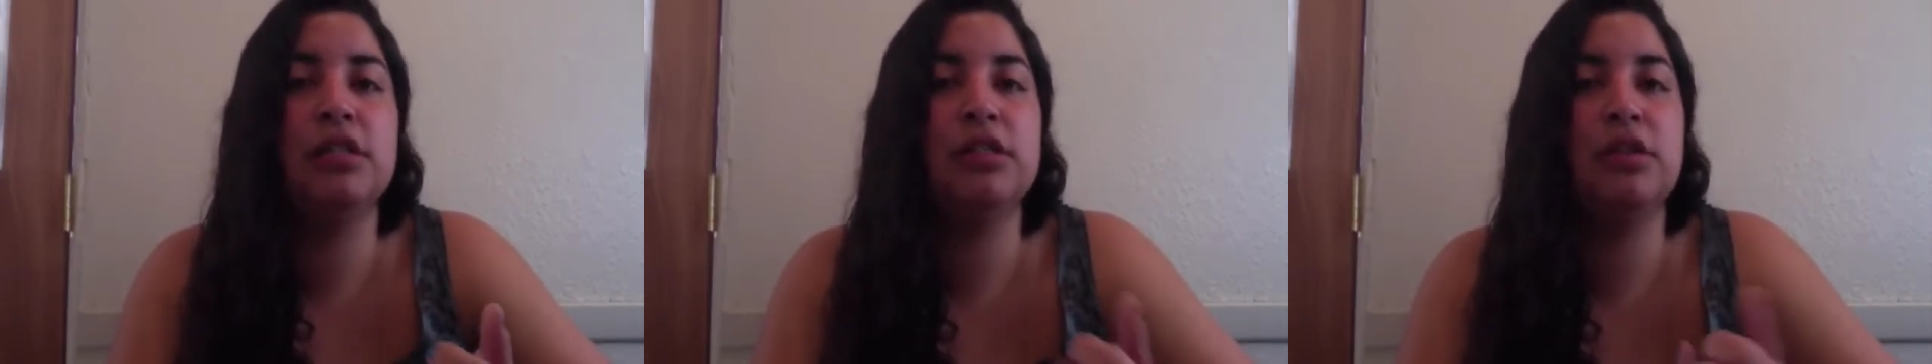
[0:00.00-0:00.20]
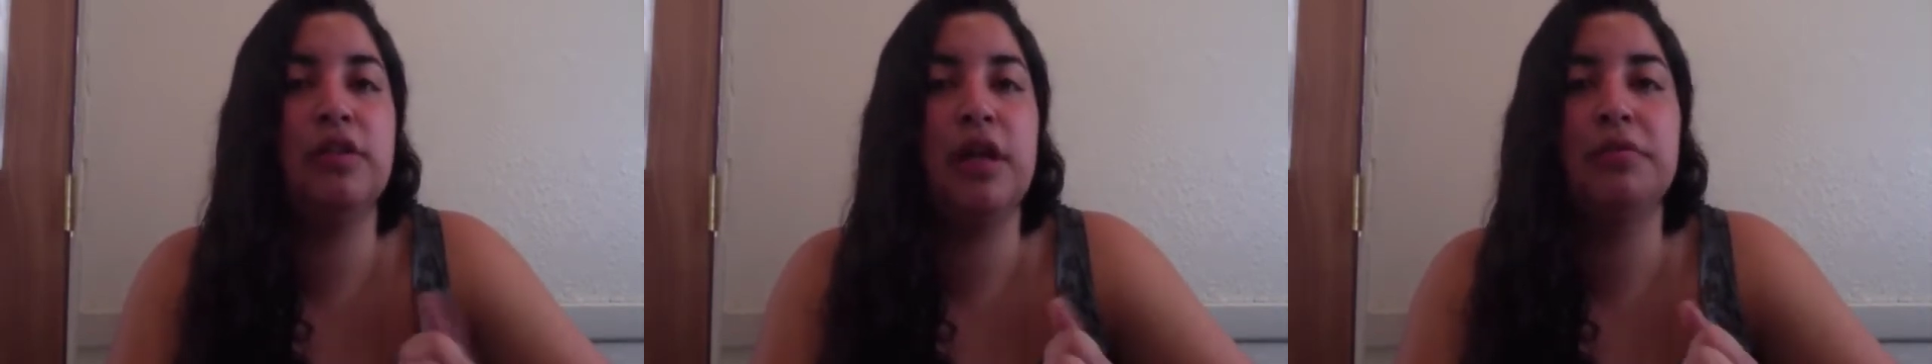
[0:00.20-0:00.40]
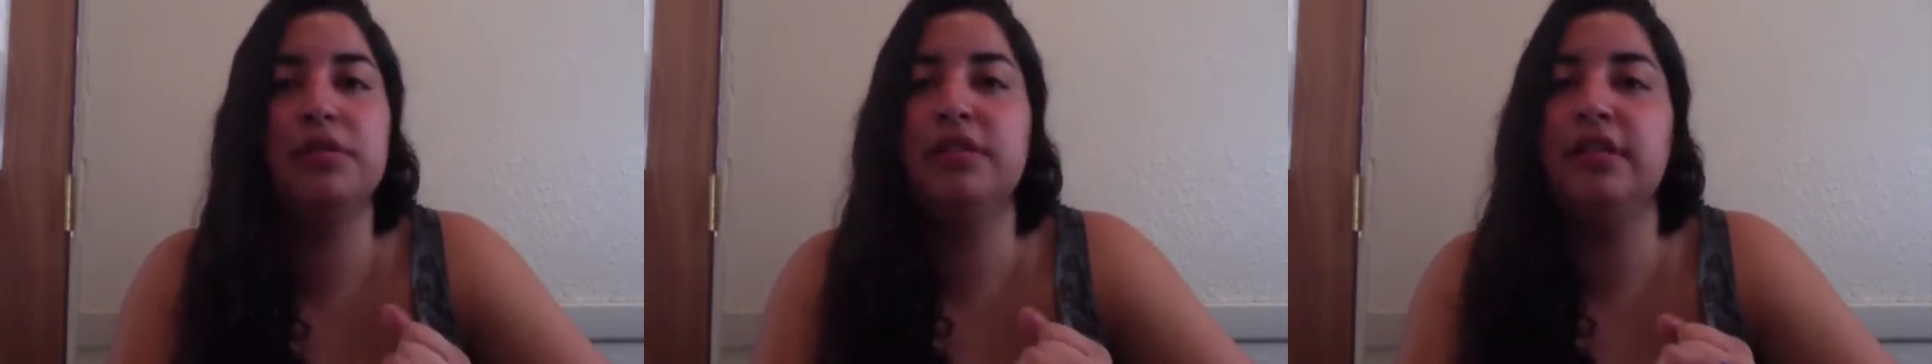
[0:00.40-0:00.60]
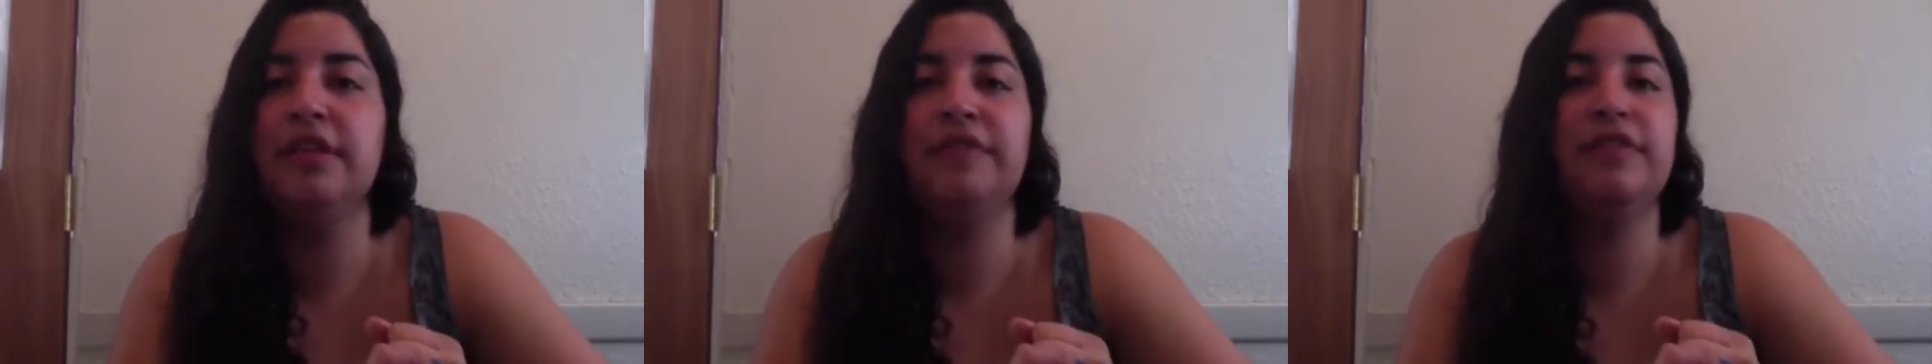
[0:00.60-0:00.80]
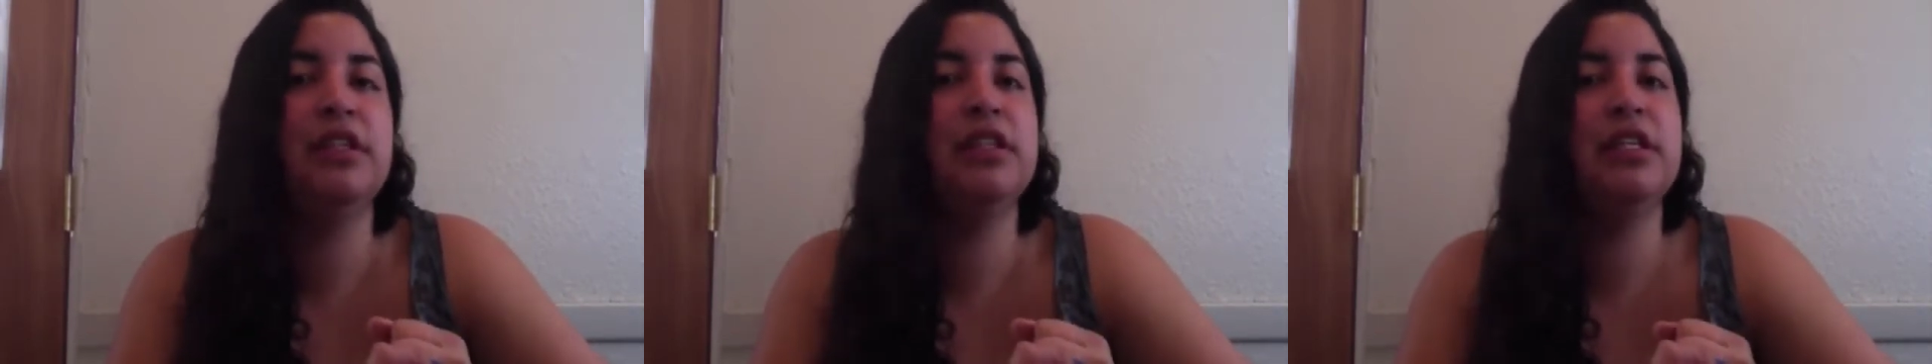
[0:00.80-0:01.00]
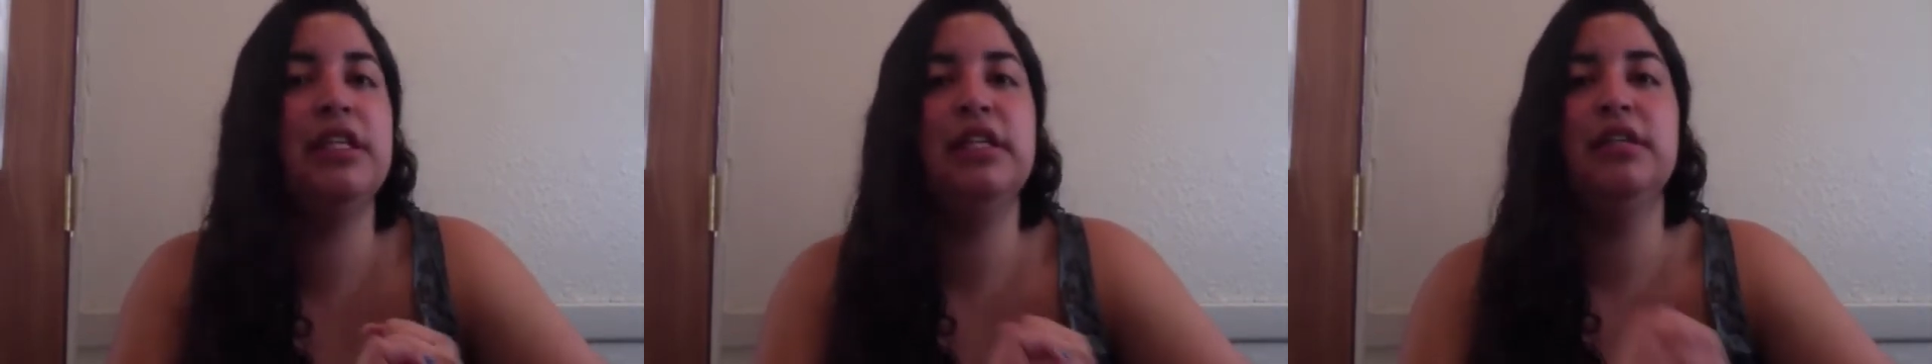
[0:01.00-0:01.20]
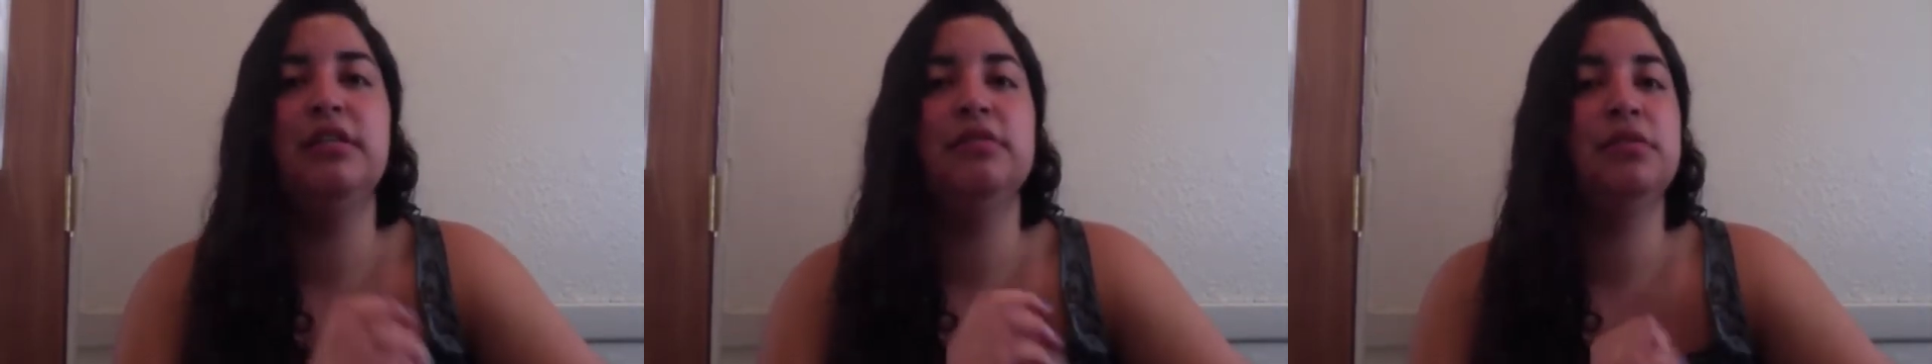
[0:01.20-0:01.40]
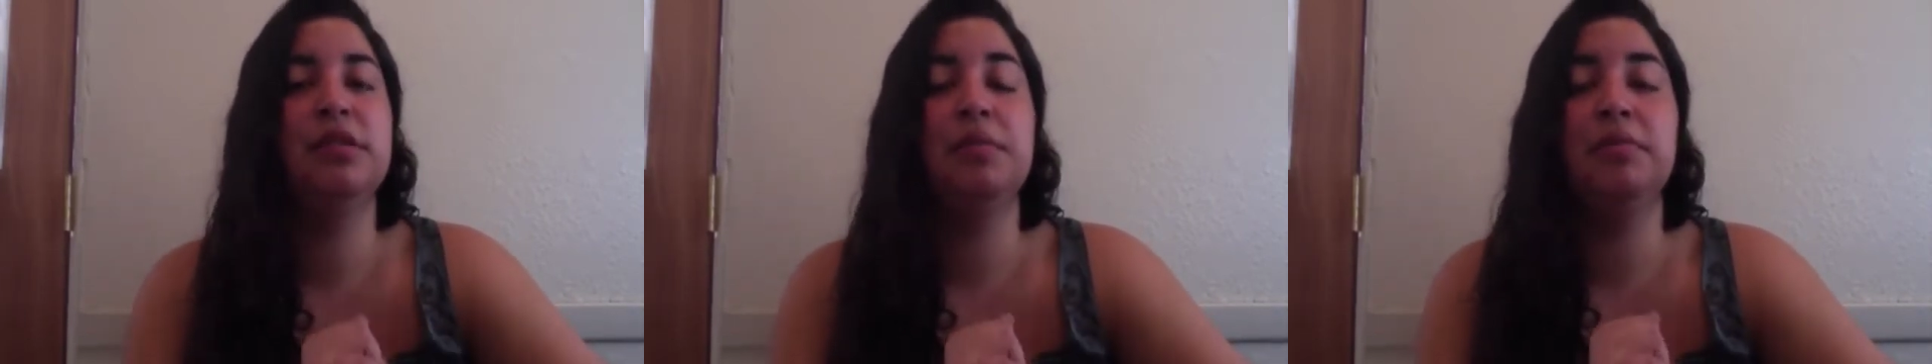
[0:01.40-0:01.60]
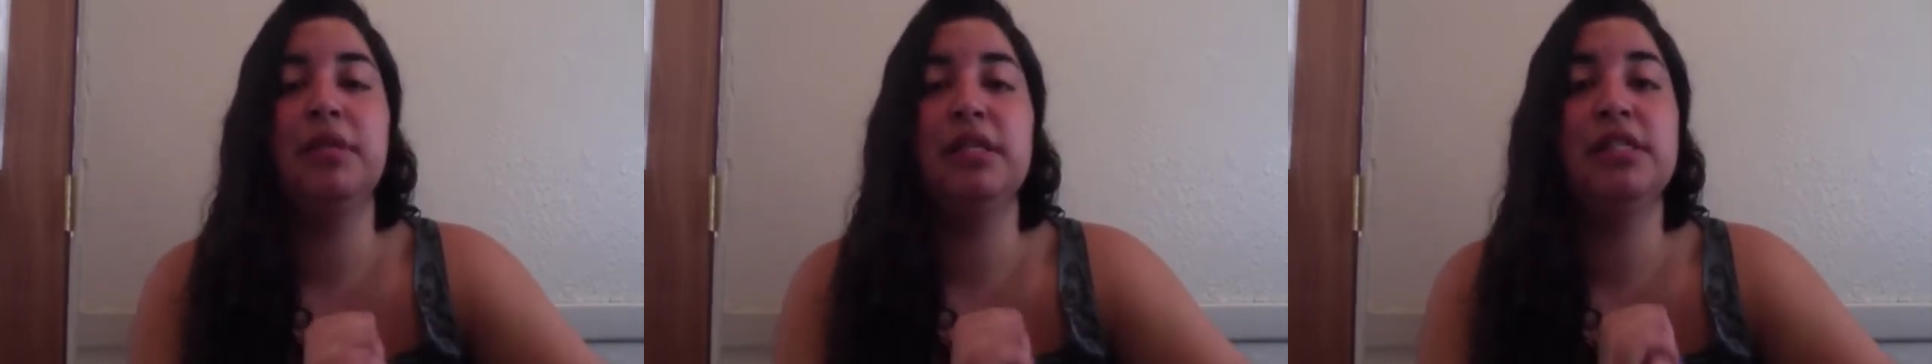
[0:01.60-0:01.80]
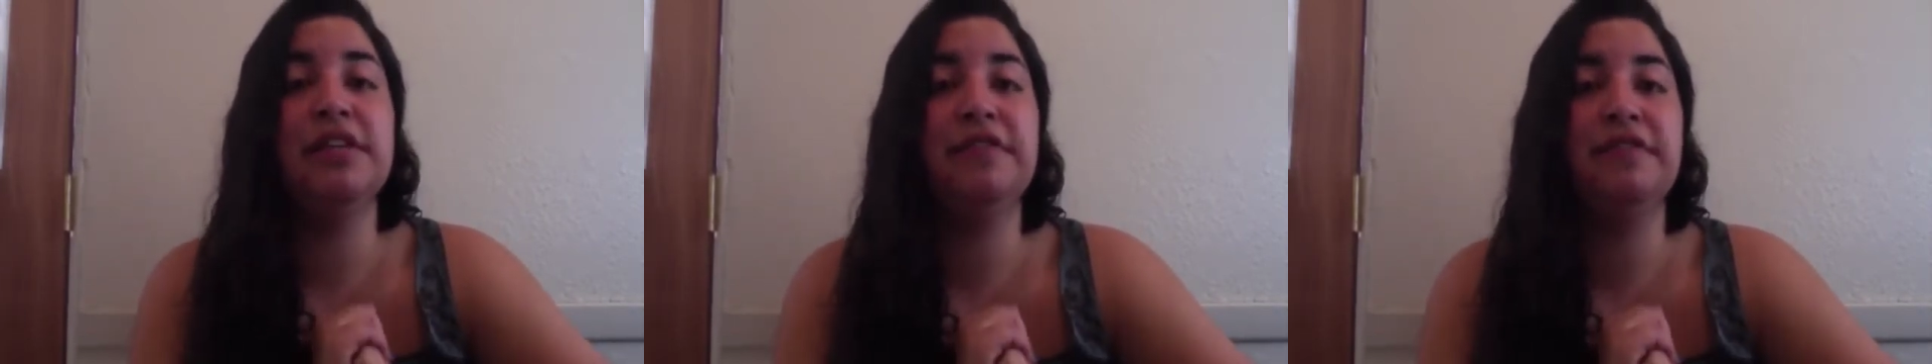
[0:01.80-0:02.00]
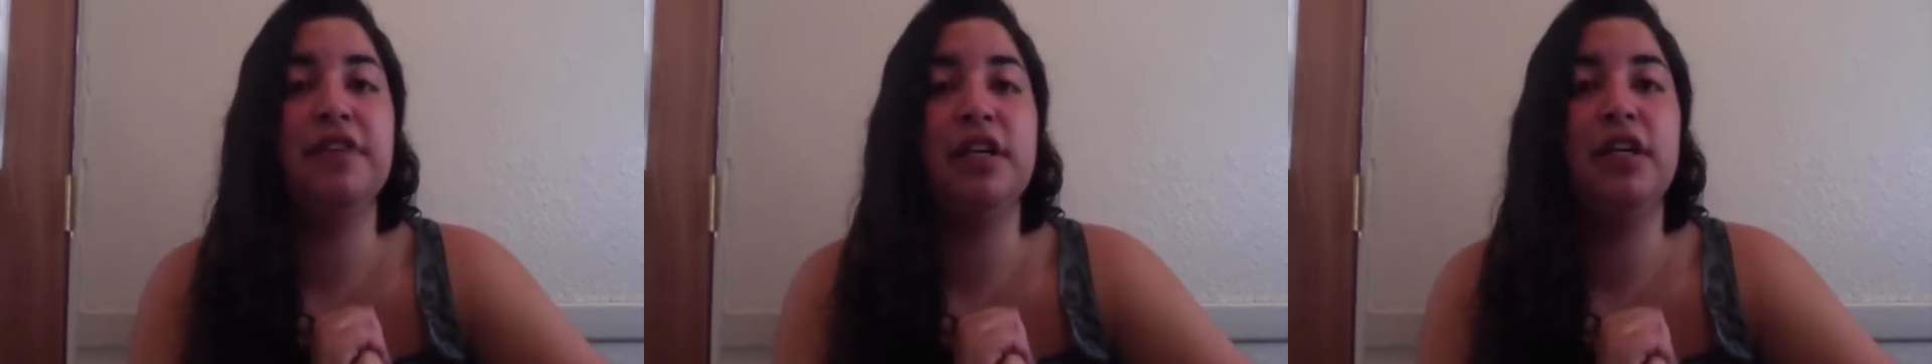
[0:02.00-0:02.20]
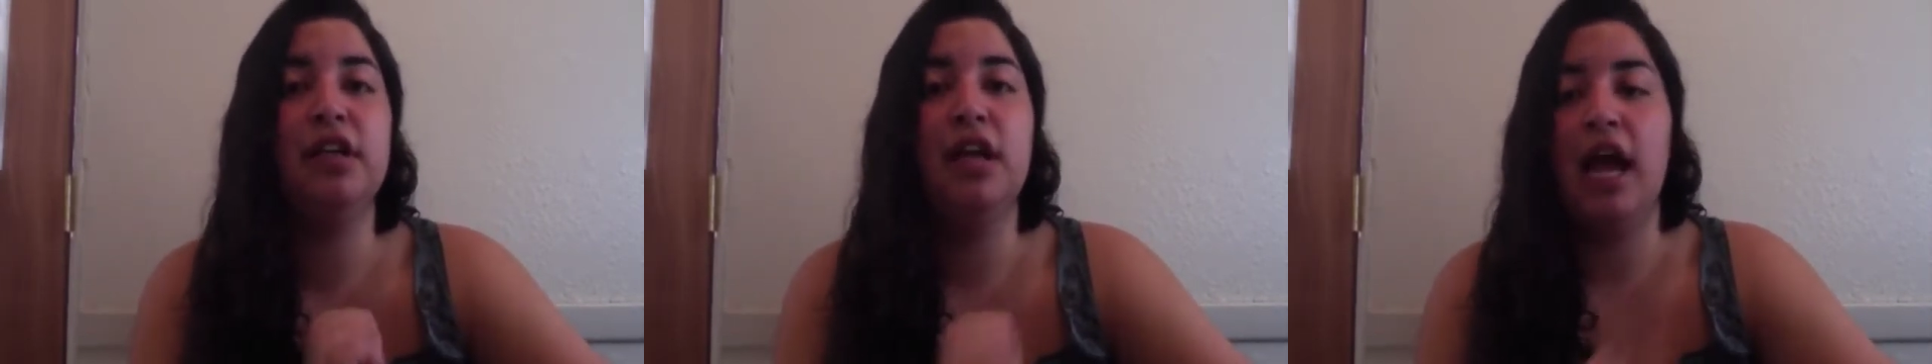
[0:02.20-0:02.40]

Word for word: so that was definitely something different.